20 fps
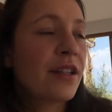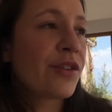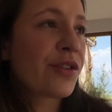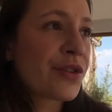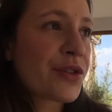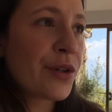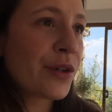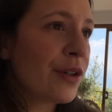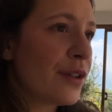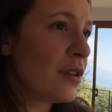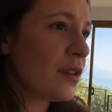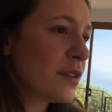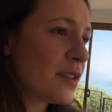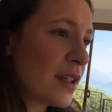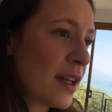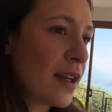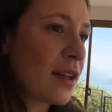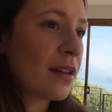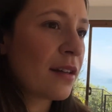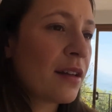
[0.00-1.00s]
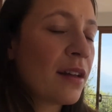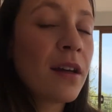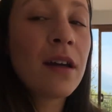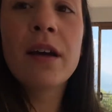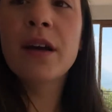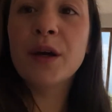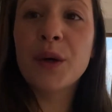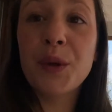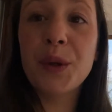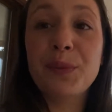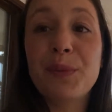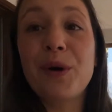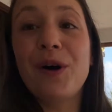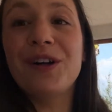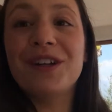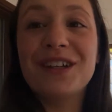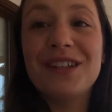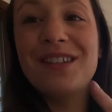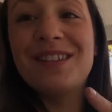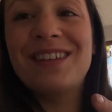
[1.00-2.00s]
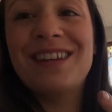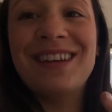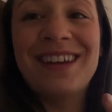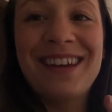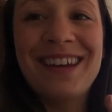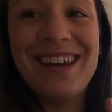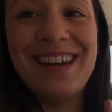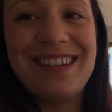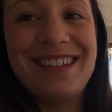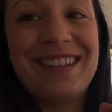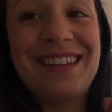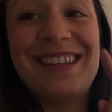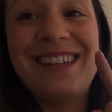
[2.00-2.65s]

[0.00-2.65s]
years old, and we bought it at the